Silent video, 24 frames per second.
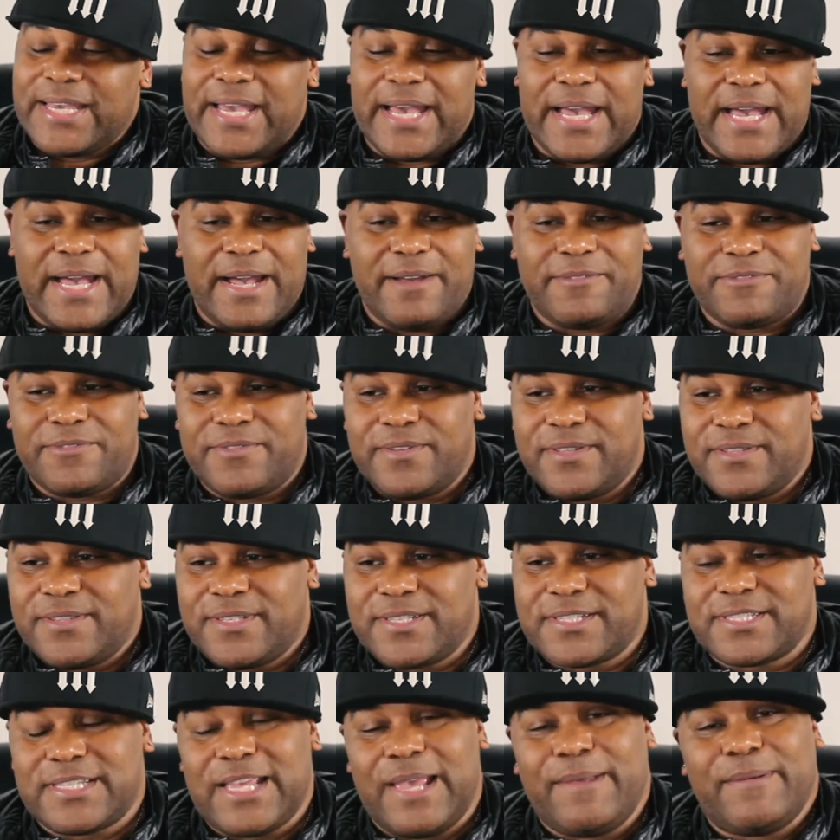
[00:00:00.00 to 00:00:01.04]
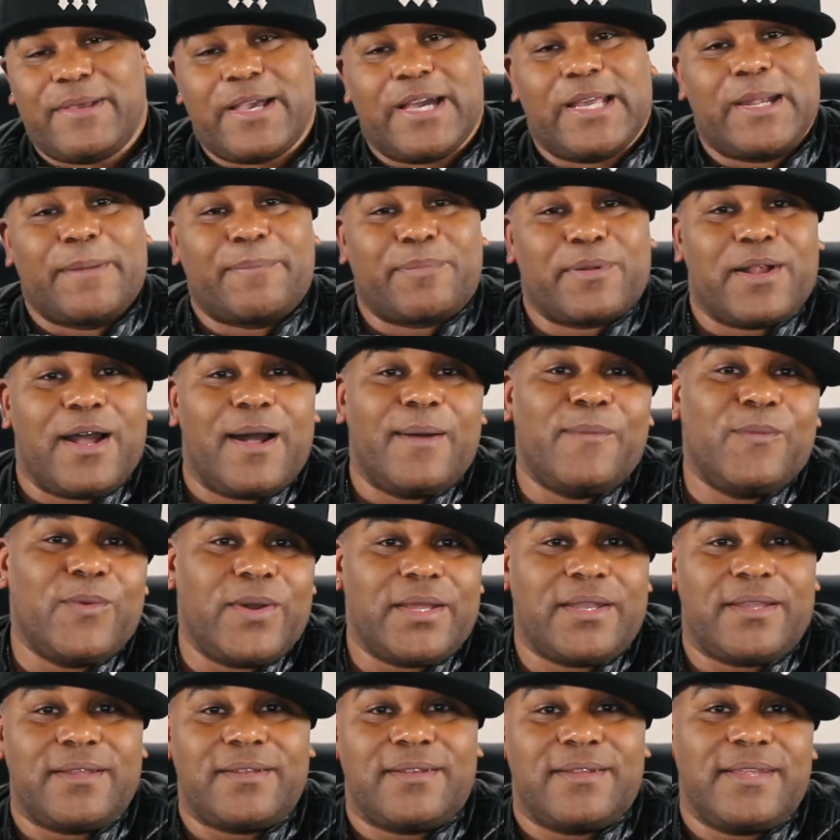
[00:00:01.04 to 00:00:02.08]
have the same kind of problem
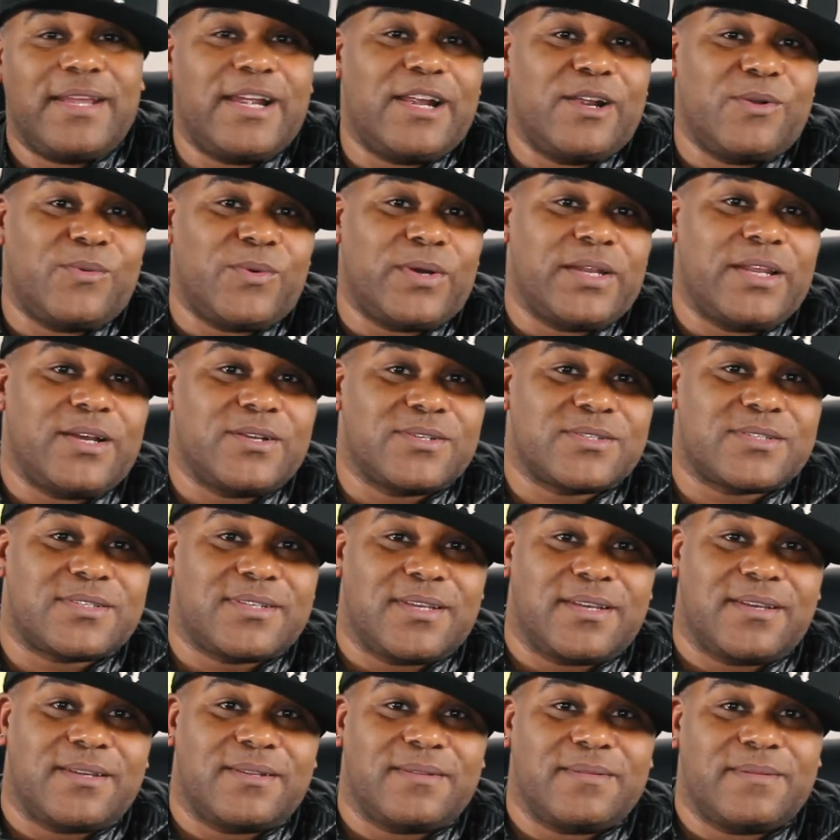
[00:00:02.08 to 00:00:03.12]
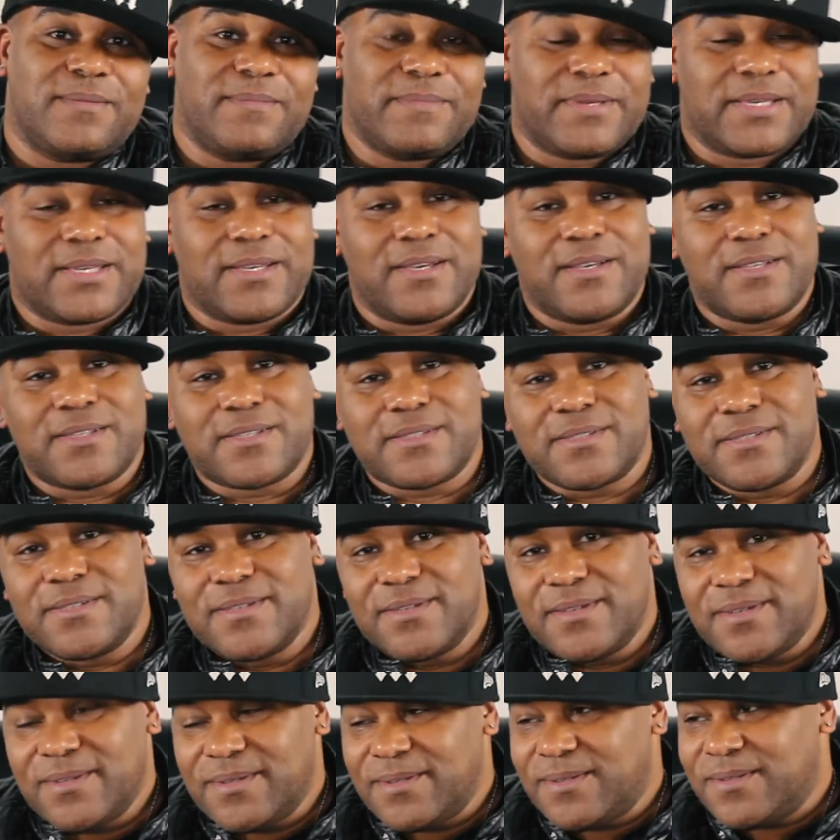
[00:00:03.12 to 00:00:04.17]
with it everyone else did, because,
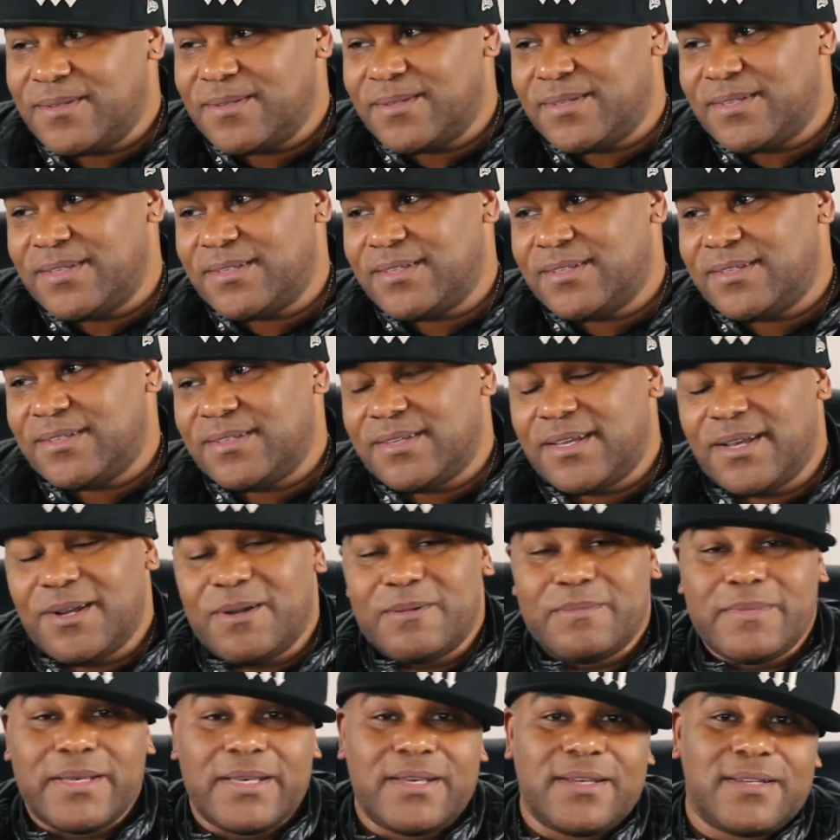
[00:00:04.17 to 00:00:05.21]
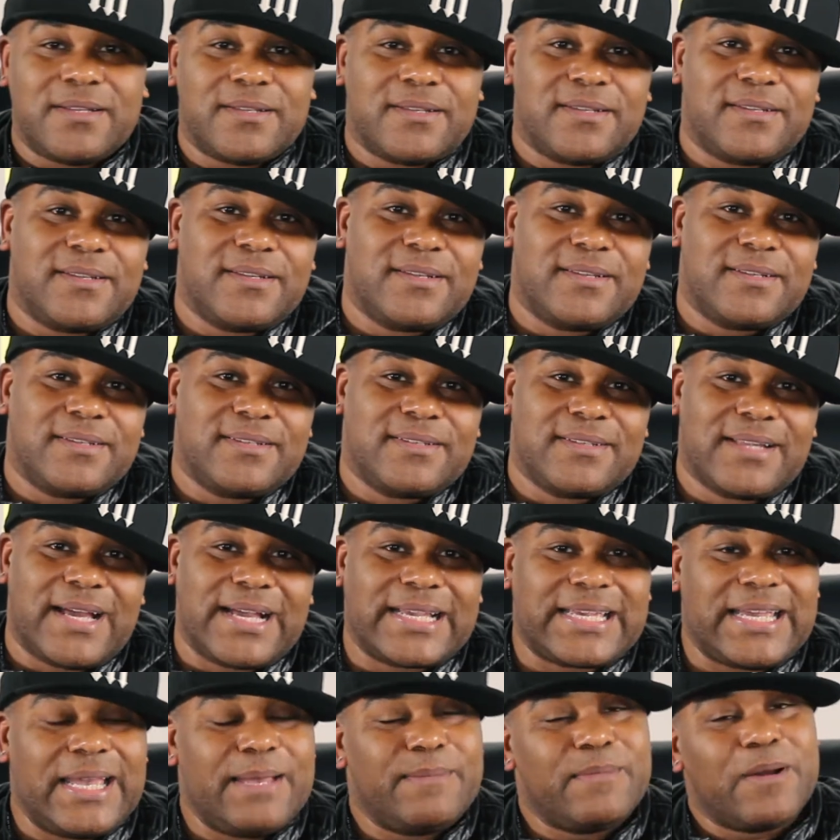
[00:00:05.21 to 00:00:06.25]
hell, man, I
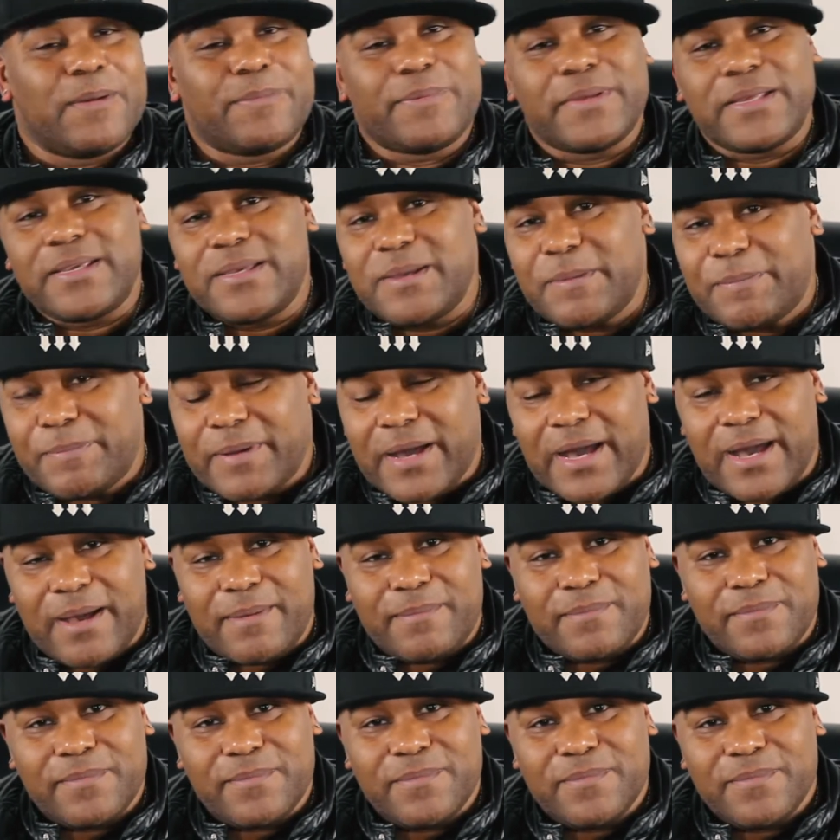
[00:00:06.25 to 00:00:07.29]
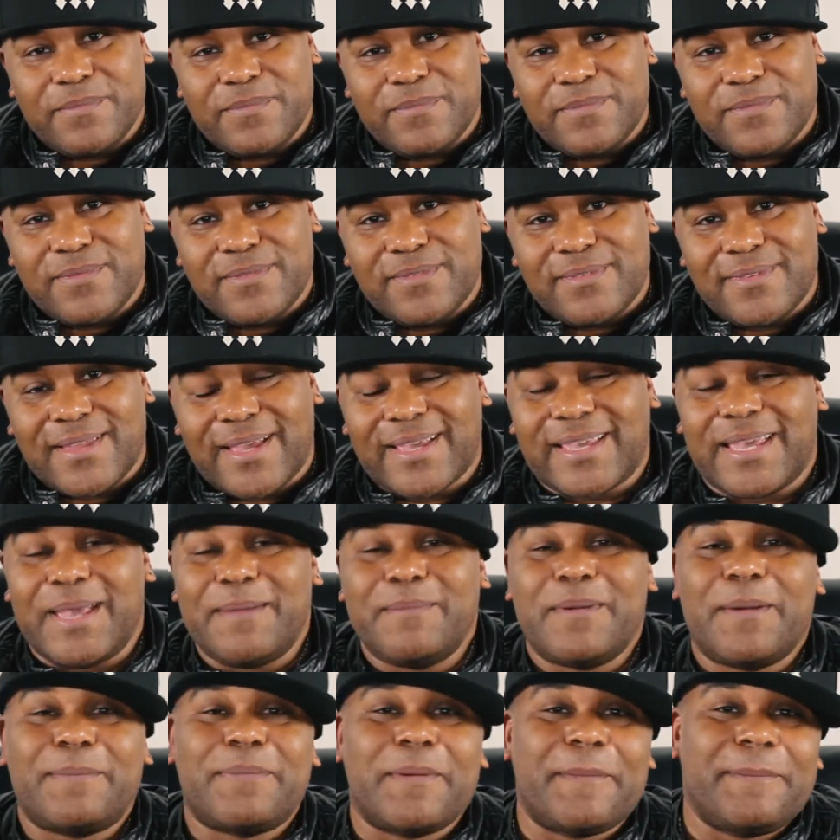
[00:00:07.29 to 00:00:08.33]
came up in hip hop. I
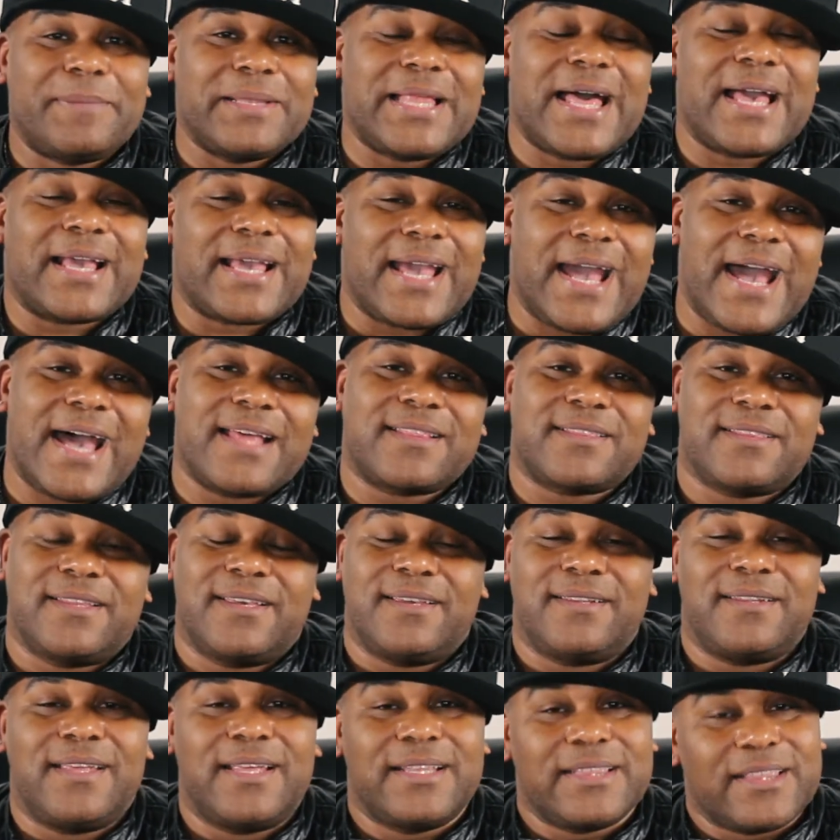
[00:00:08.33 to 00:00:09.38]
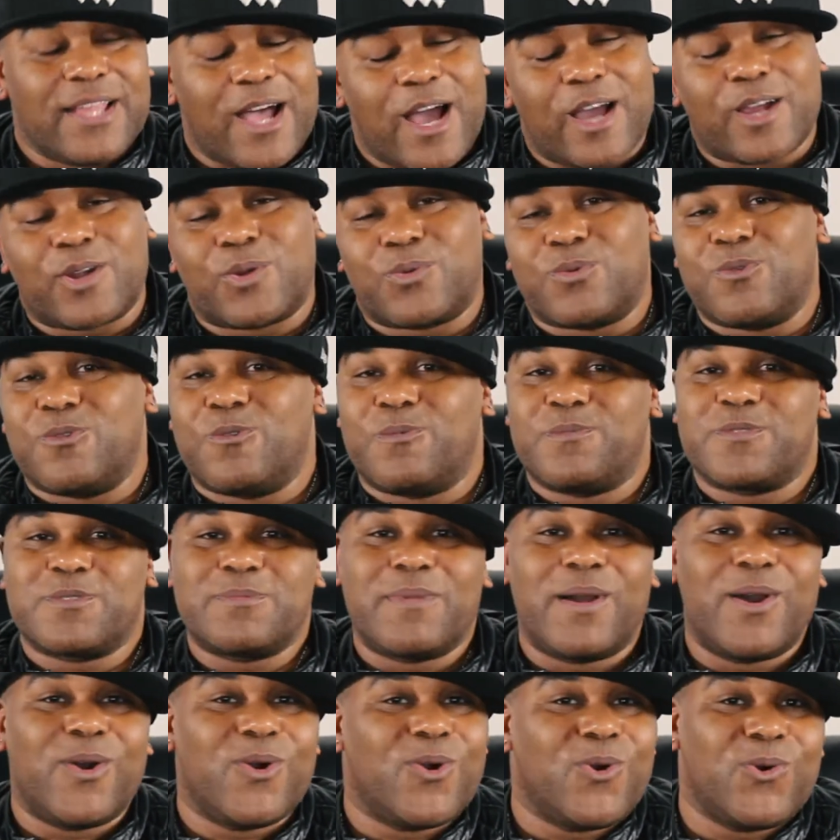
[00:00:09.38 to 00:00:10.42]
came up a black athlete in locker rooms
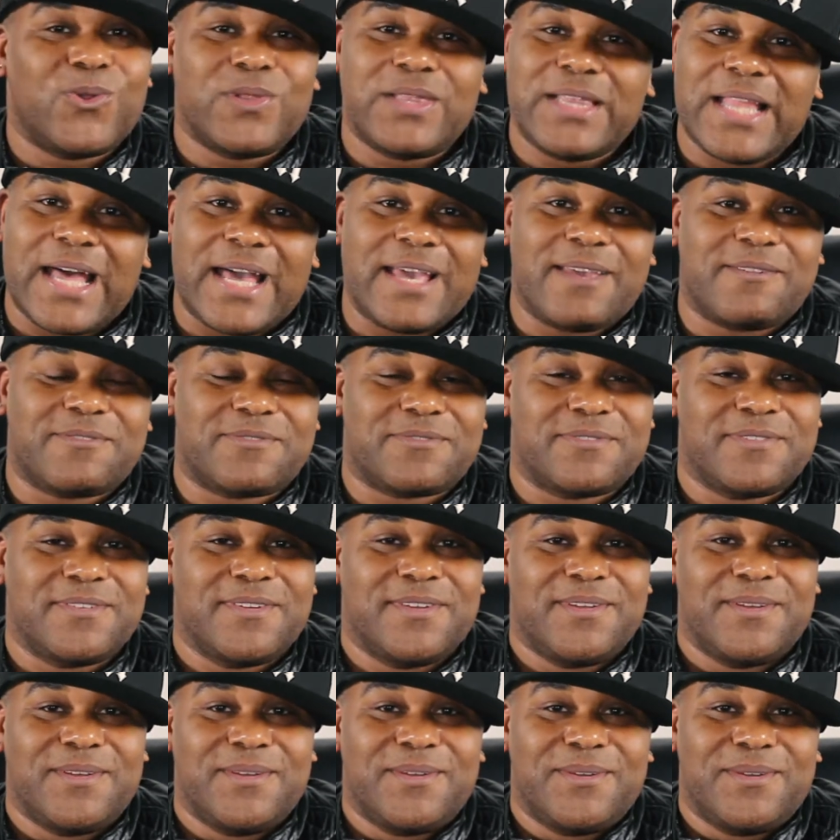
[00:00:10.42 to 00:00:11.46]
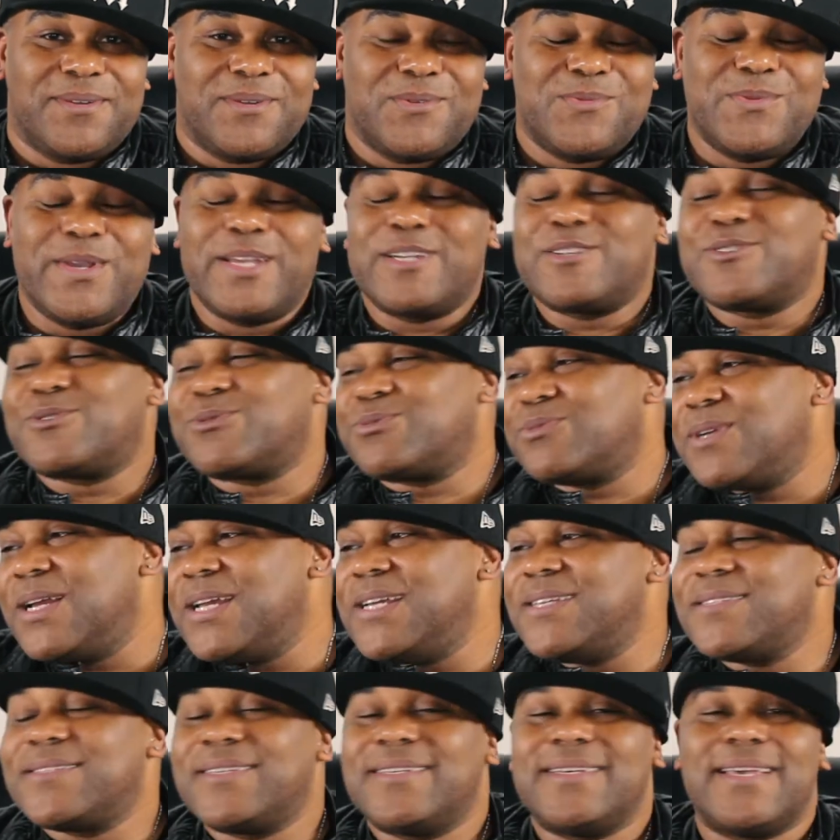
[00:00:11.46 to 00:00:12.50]
my whole life with
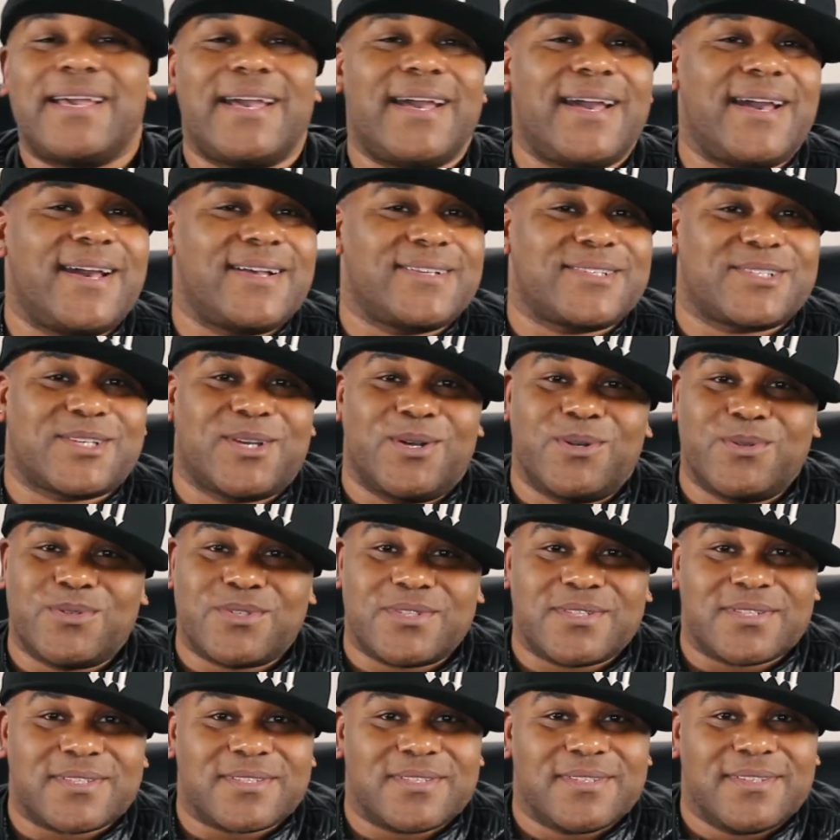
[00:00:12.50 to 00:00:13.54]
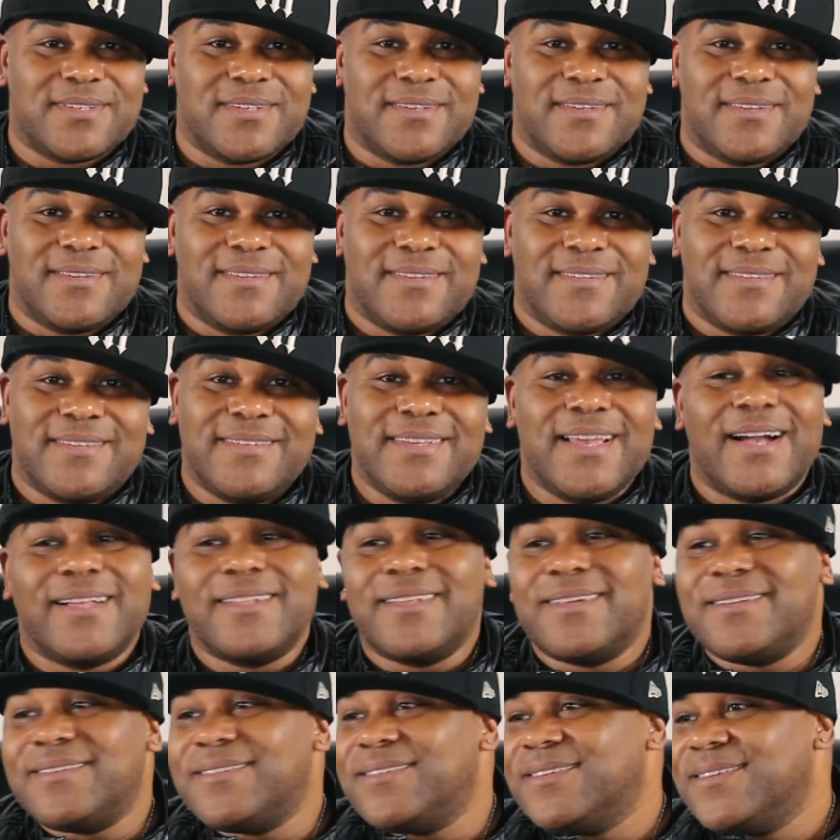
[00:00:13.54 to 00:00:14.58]
crazy ass coaches
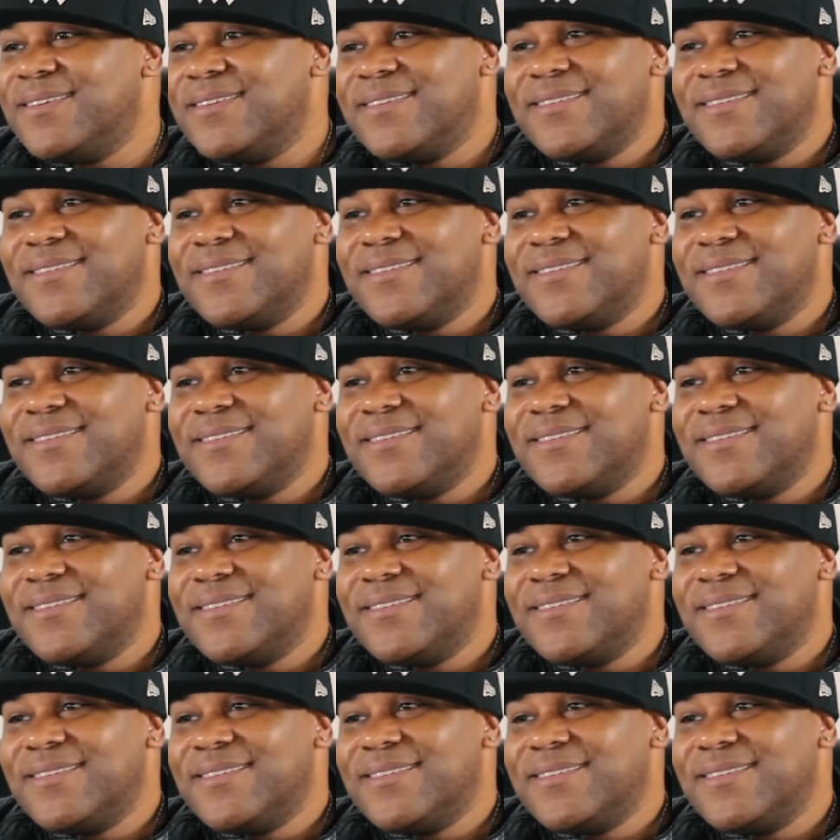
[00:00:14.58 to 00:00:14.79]
yelling